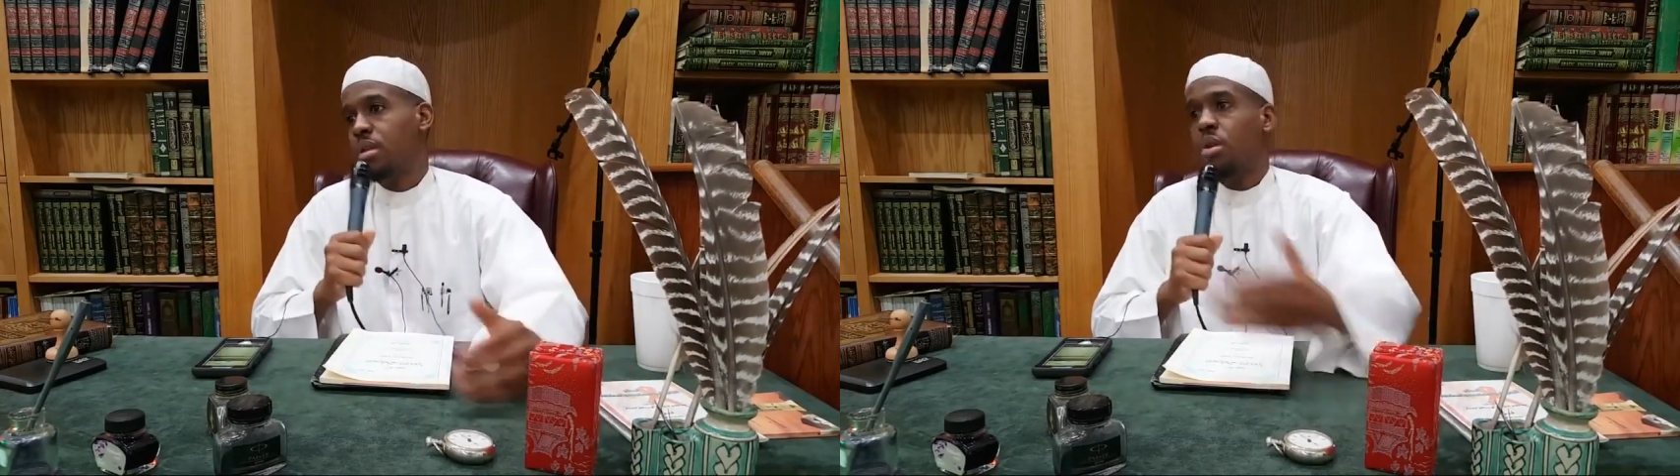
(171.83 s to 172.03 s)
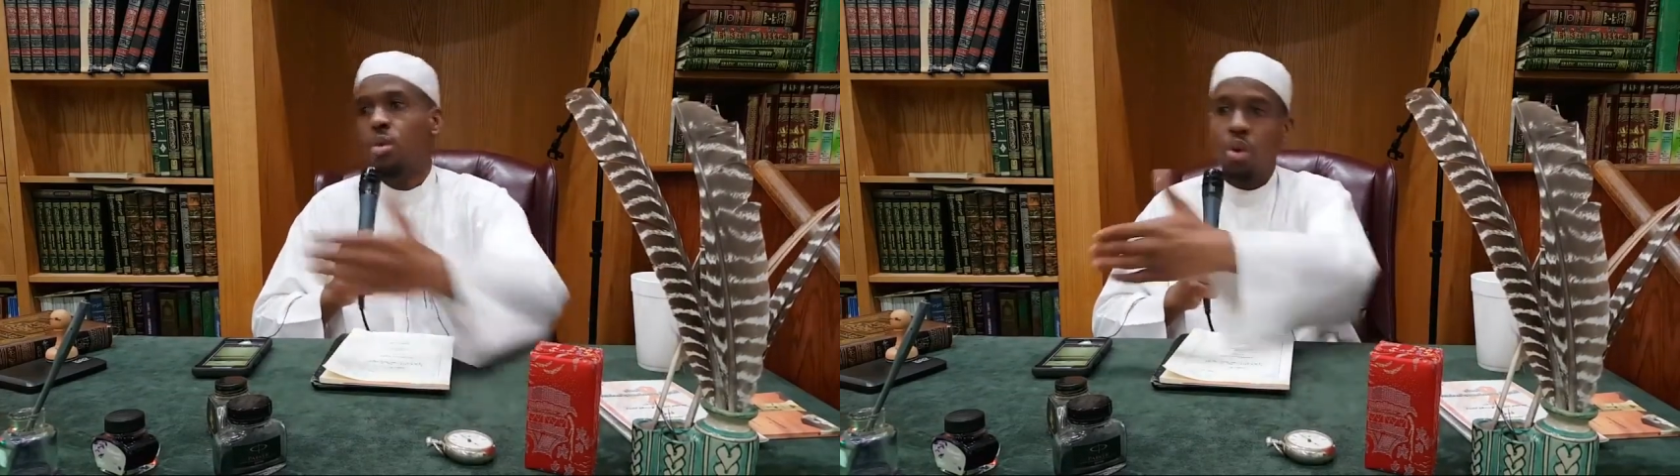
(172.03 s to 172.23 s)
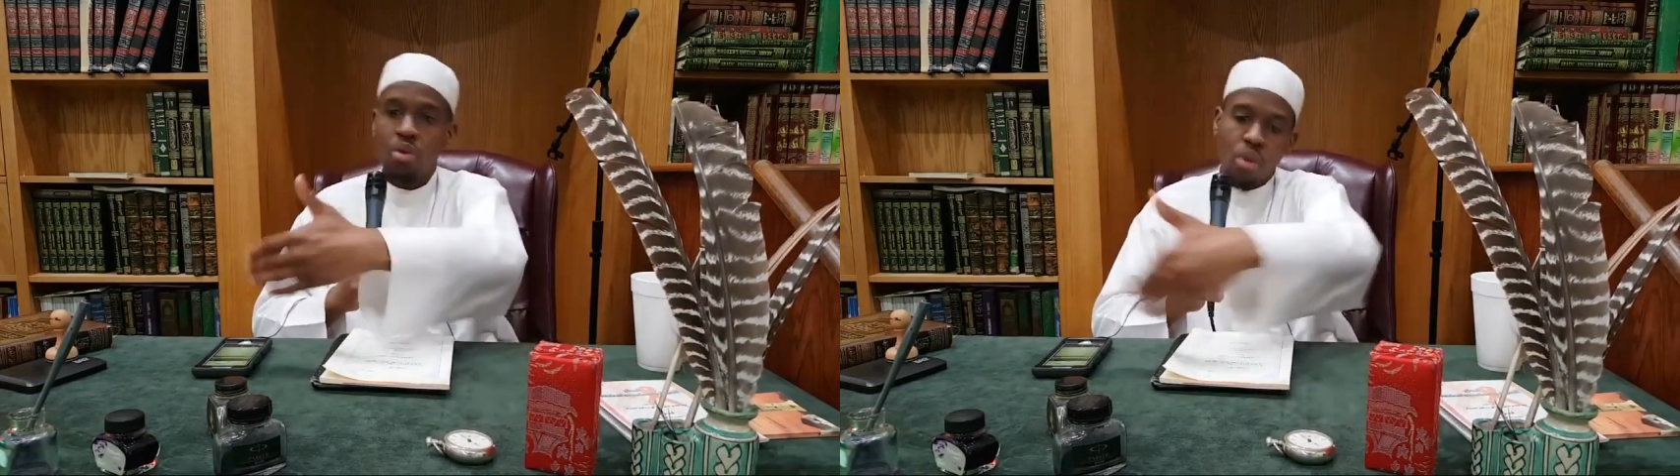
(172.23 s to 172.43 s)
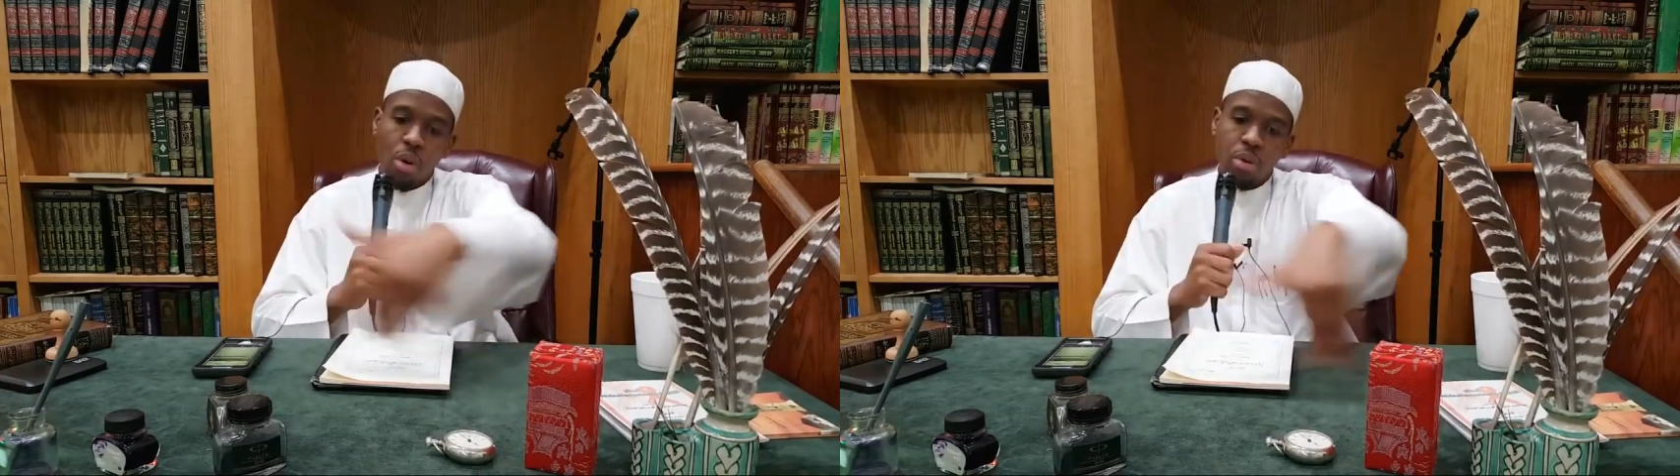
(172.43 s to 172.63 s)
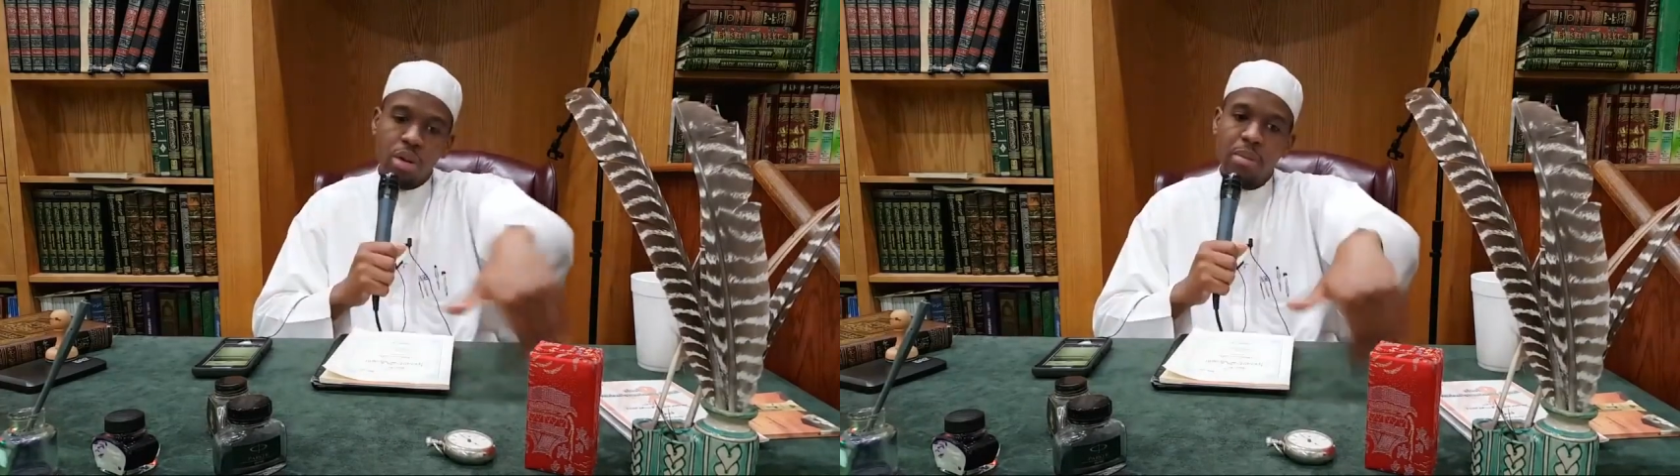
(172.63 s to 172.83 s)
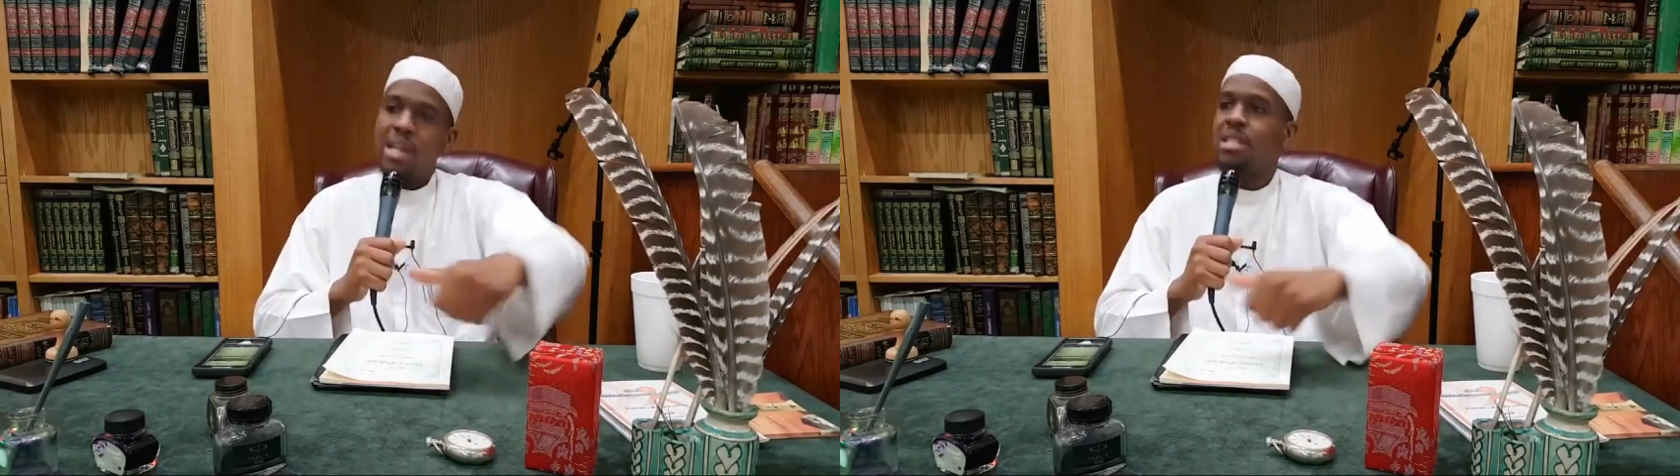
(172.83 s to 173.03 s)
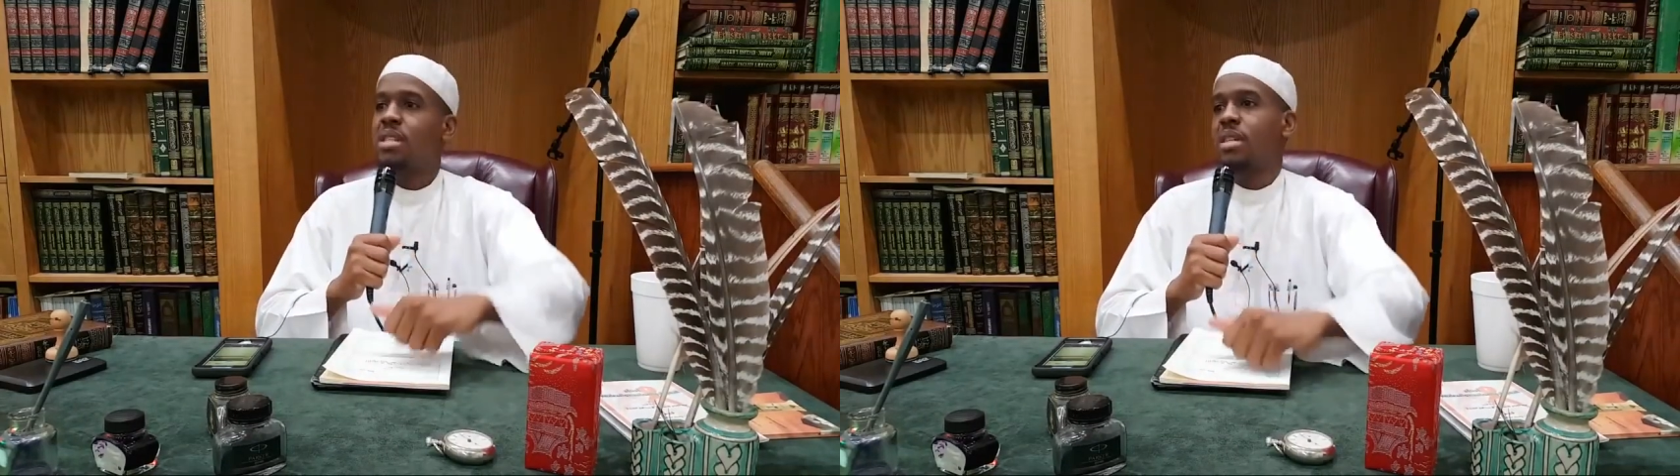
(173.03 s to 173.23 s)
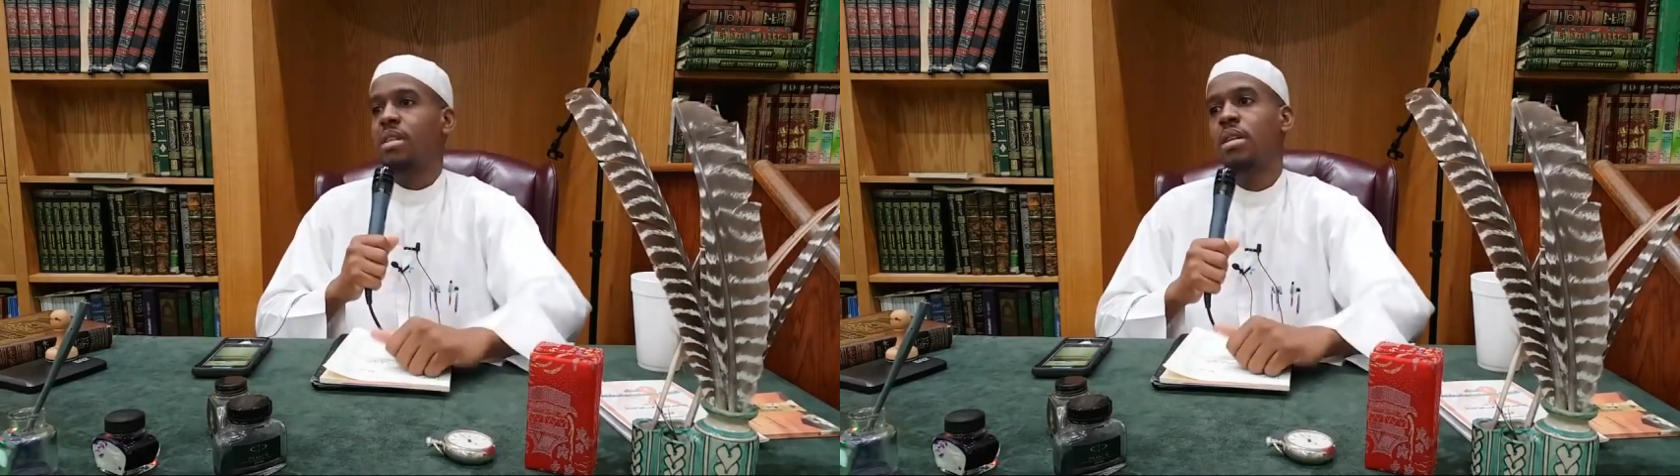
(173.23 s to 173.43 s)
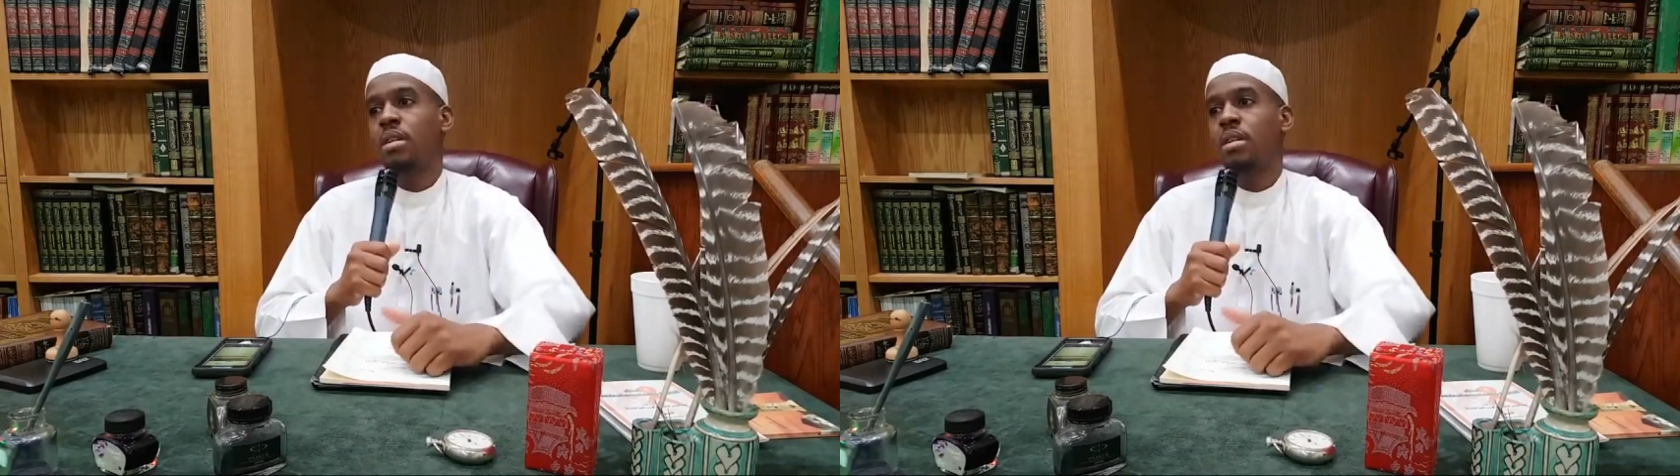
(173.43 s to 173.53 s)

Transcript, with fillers: only one row in the masjid.